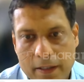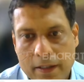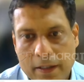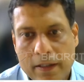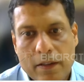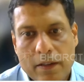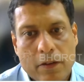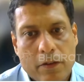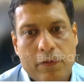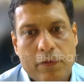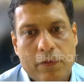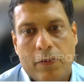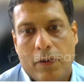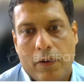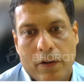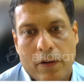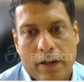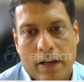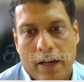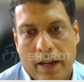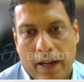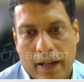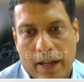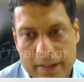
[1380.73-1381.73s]
for
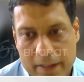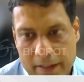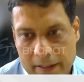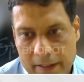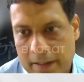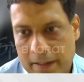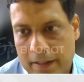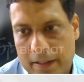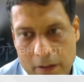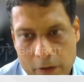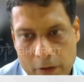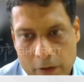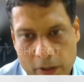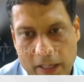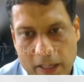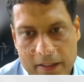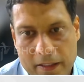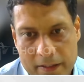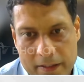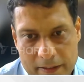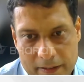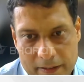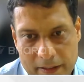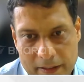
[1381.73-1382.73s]
other
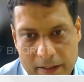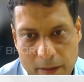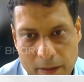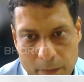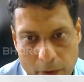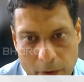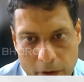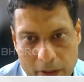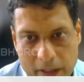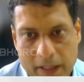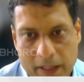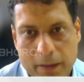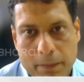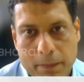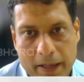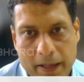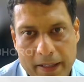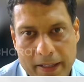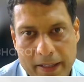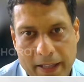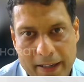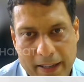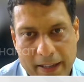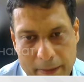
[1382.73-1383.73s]
locations in the body. By
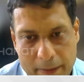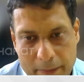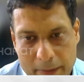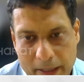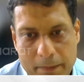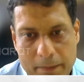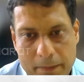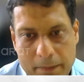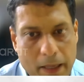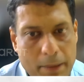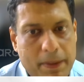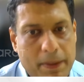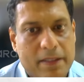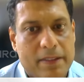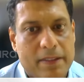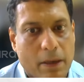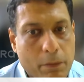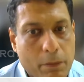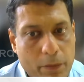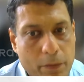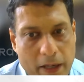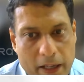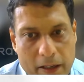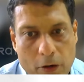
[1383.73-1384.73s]
that, I mean maybe
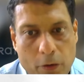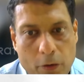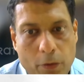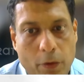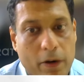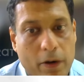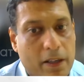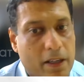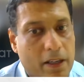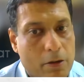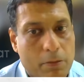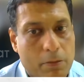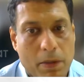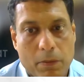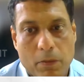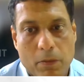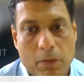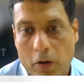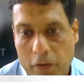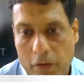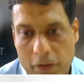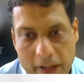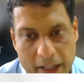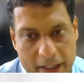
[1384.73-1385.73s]
somewhere you want it to be more
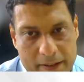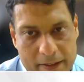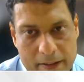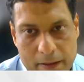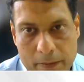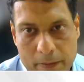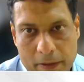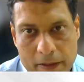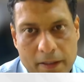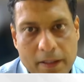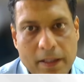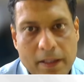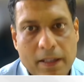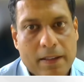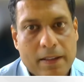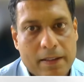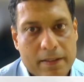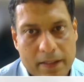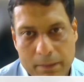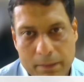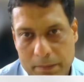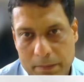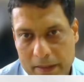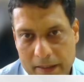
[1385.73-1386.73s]
flexible,
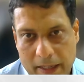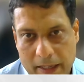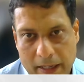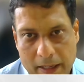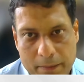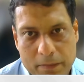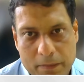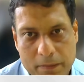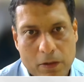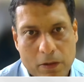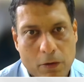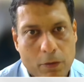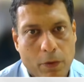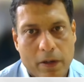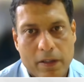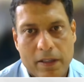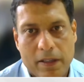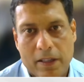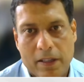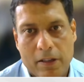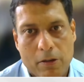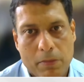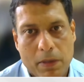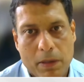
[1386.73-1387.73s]
sometimes you want it to
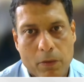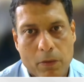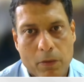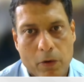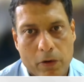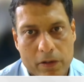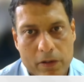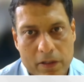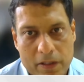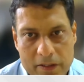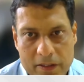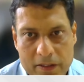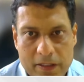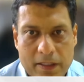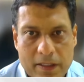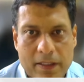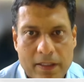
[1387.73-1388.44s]
be more rigid.